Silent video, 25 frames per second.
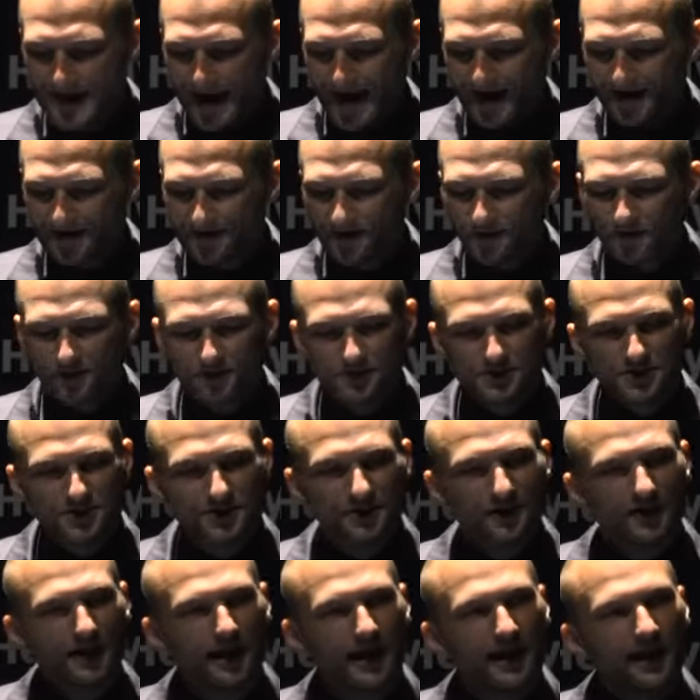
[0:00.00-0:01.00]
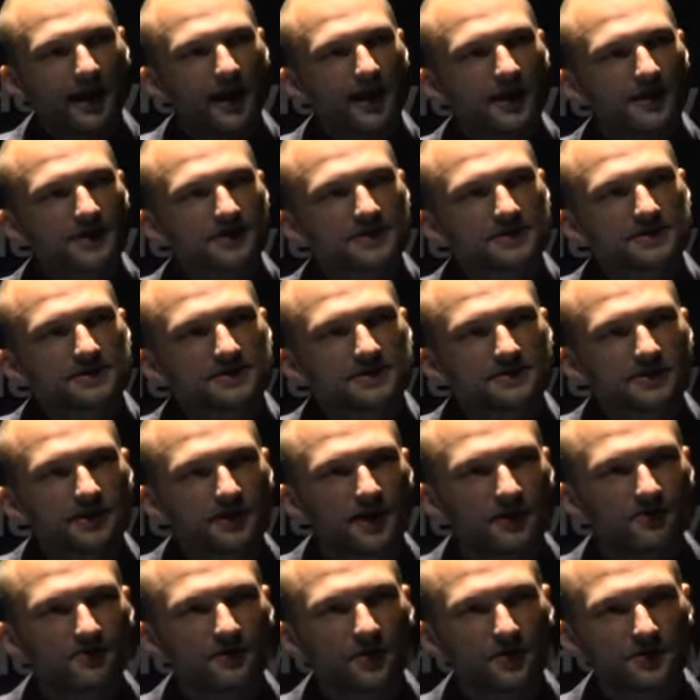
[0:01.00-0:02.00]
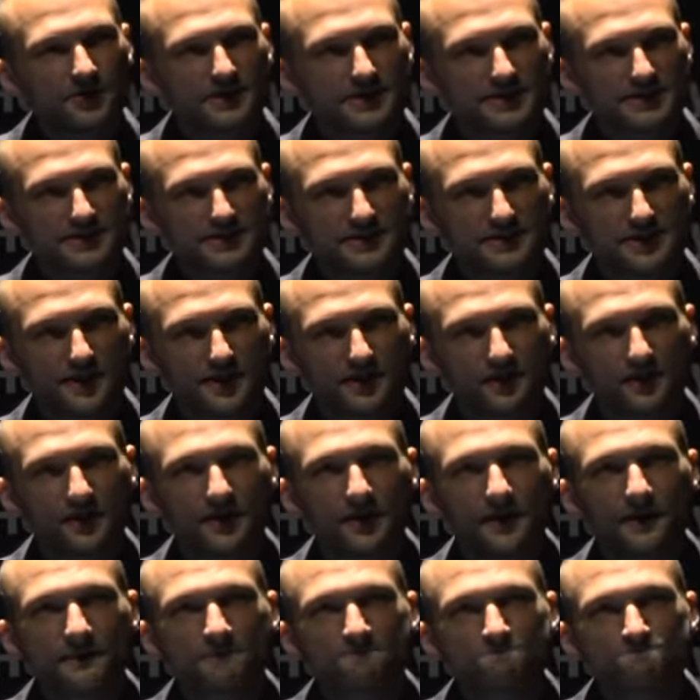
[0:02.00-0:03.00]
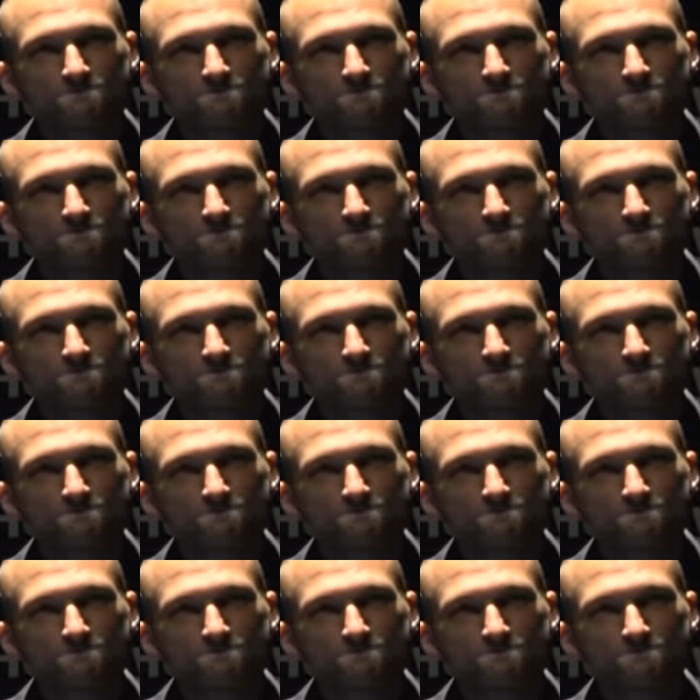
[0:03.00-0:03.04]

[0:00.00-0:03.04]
ideological allies that have not necessarily